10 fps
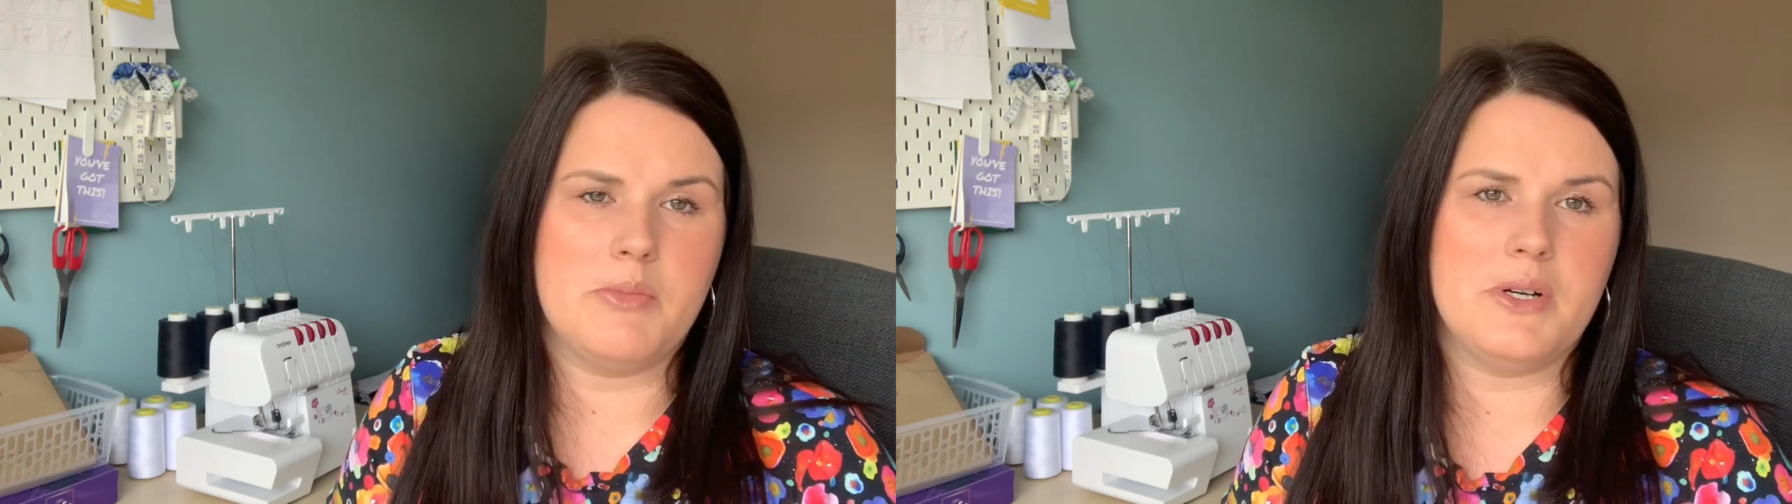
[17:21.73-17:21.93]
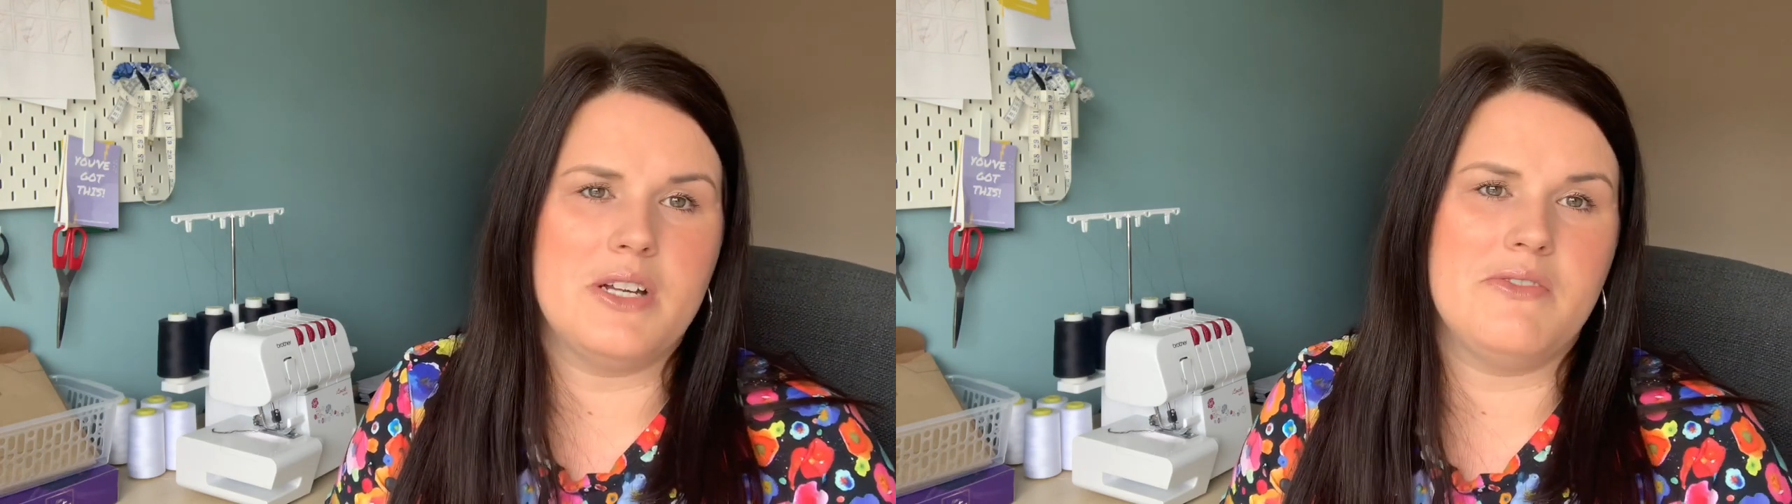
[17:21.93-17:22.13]

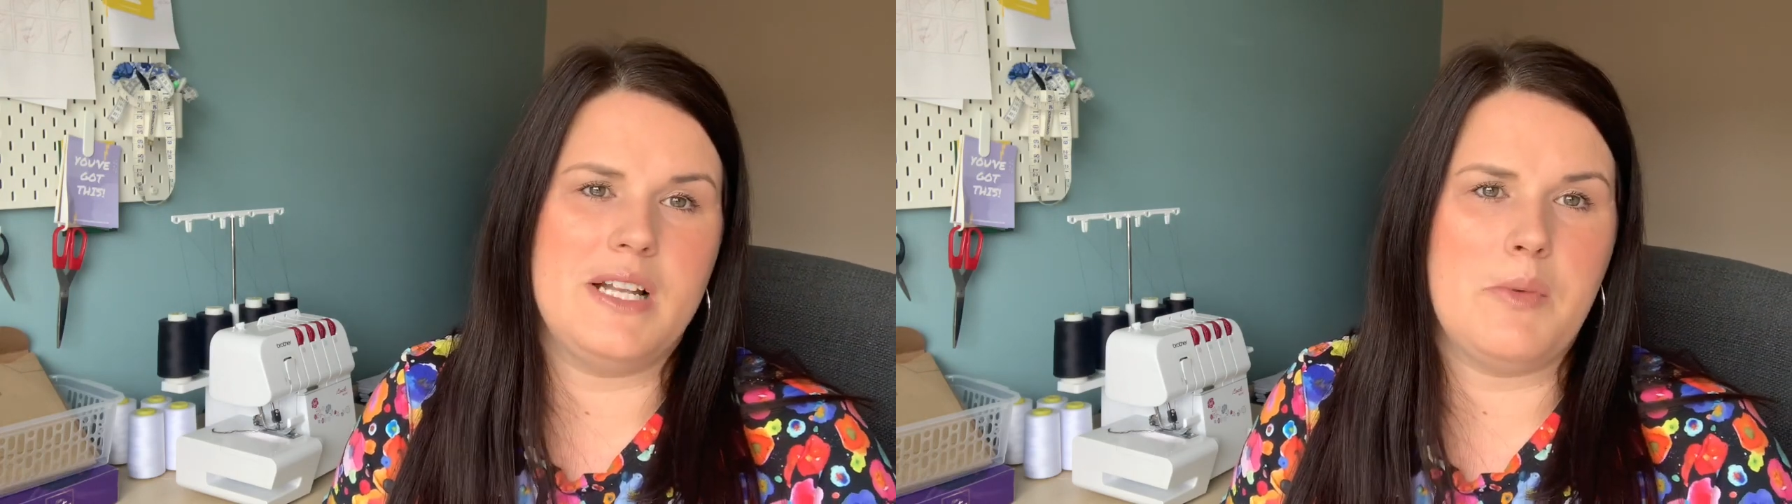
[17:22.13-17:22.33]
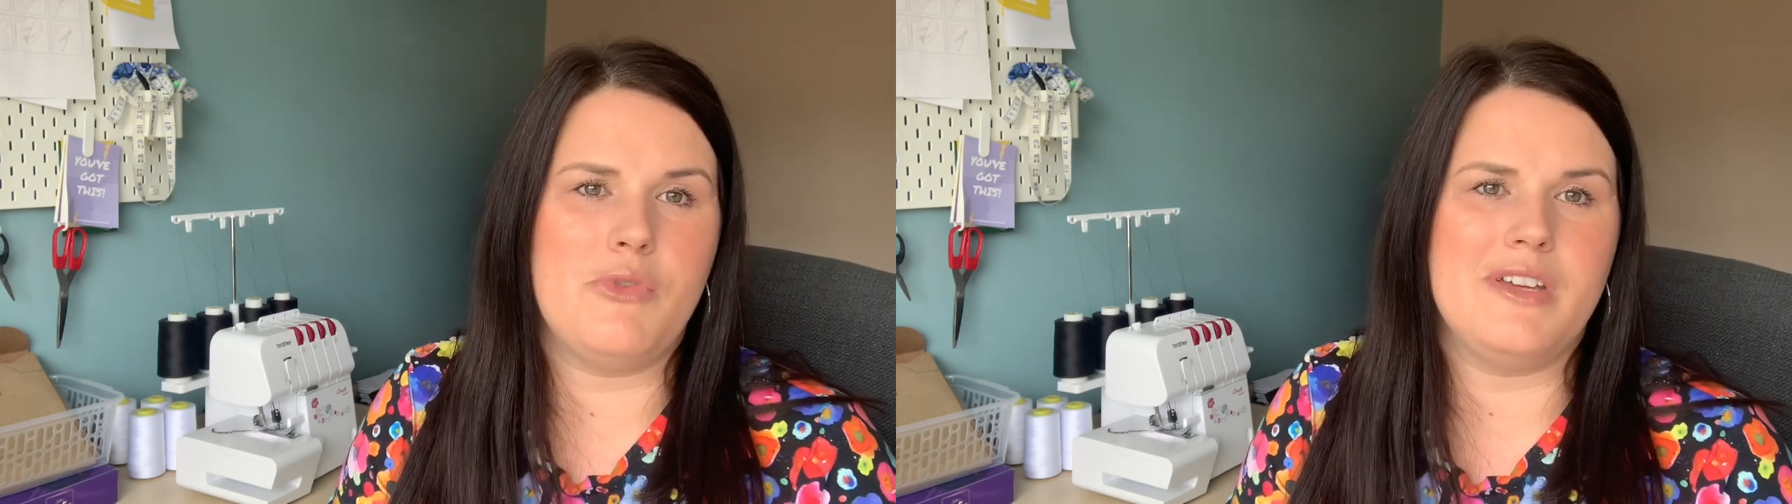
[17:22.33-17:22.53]
but I'd
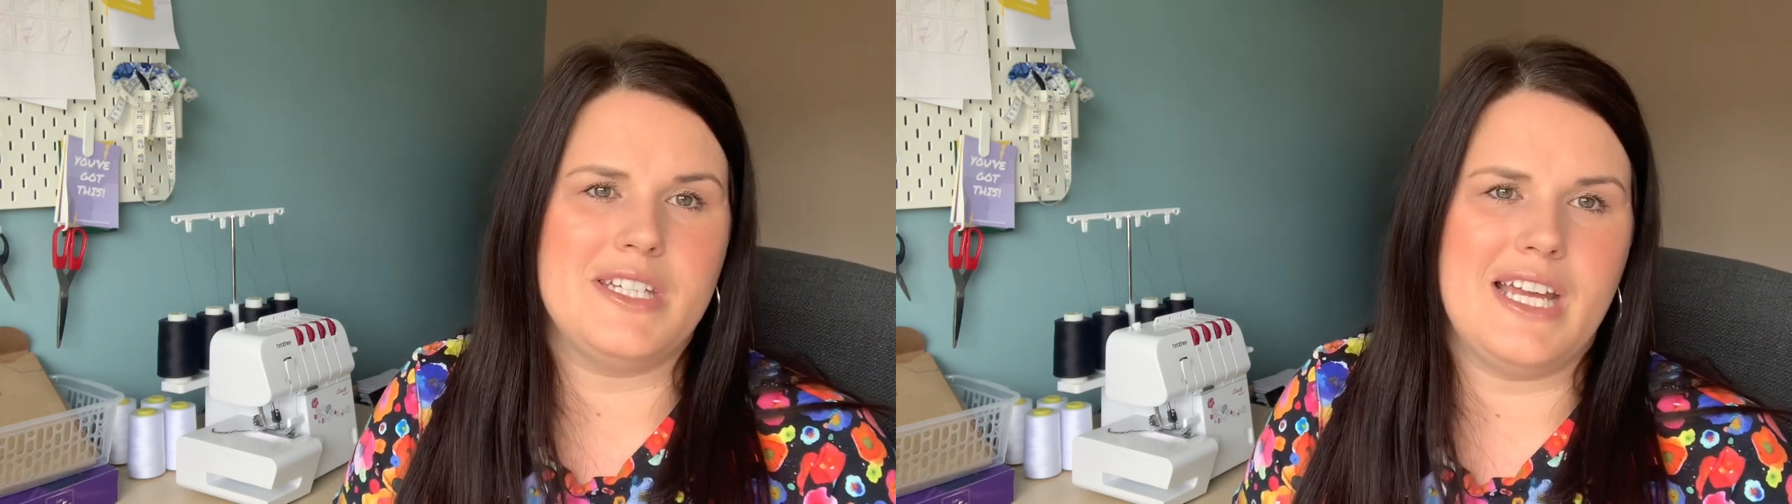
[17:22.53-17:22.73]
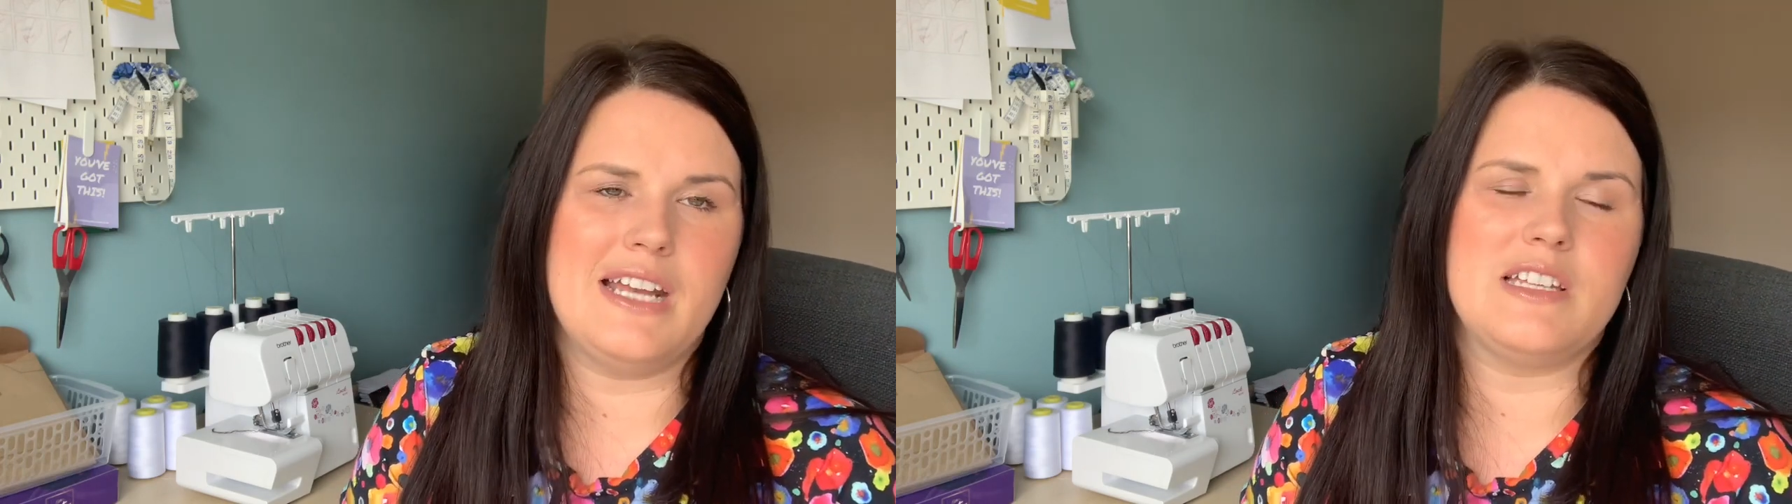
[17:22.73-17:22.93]
really appreciate any